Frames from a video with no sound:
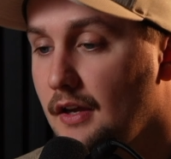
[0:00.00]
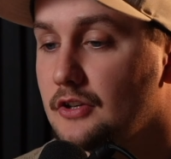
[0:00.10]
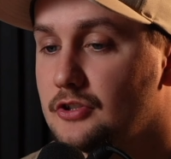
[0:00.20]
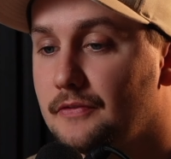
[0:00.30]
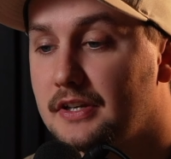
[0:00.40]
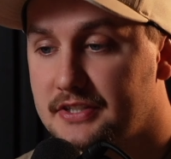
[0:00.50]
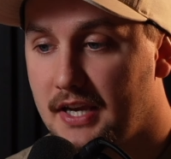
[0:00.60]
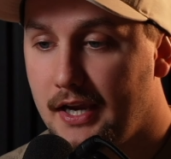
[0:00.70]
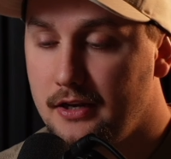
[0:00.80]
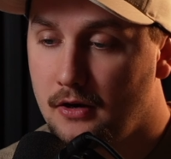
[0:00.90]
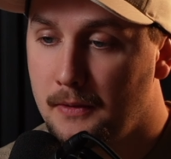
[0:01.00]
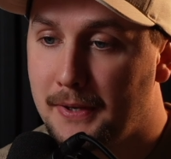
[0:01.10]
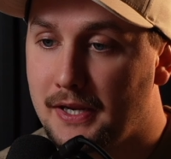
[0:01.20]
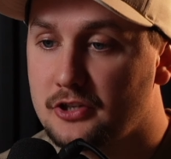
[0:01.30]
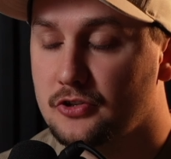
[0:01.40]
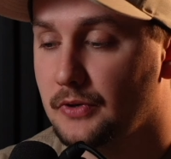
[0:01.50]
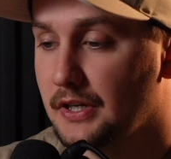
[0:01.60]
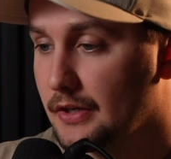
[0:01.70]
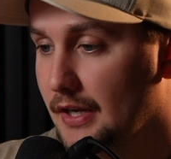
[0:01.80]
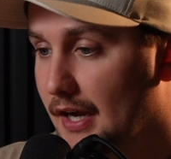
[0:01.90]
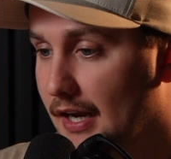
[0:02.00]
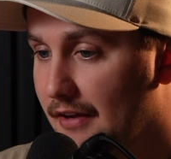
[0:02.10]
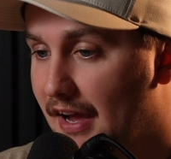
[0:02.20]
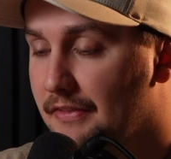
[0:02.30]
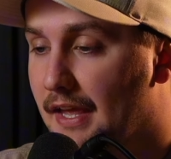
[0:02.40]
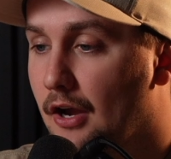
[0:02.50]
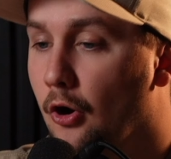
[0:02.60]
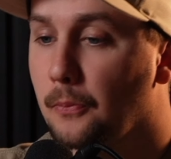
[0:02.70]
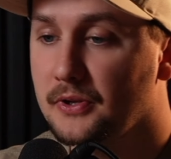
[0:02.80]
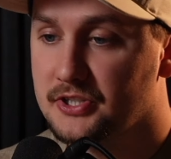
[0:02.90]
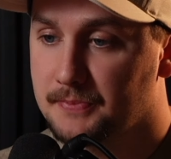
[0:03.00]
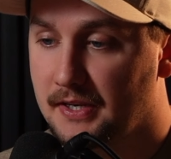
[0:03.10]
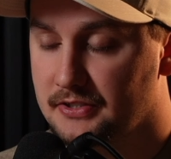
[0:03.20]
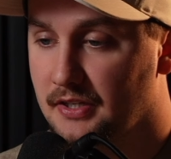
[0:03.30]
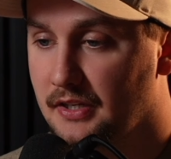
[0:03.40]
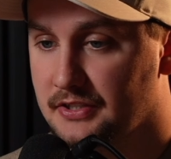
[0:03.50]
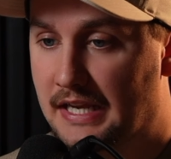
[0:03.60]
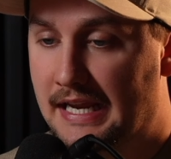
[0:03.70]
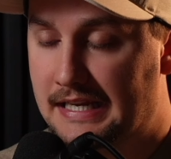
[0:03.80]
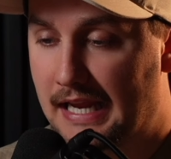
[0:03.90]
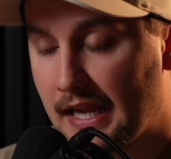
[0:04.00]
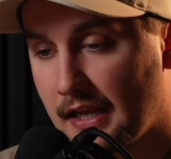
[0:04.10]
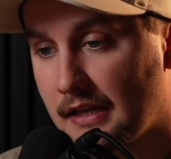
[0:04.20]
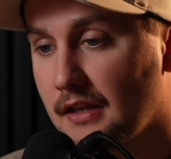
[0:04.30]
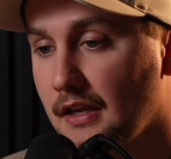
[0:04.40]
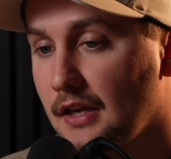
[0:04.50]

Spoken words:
So if you design on page 3, you can kind of have that open space to design in.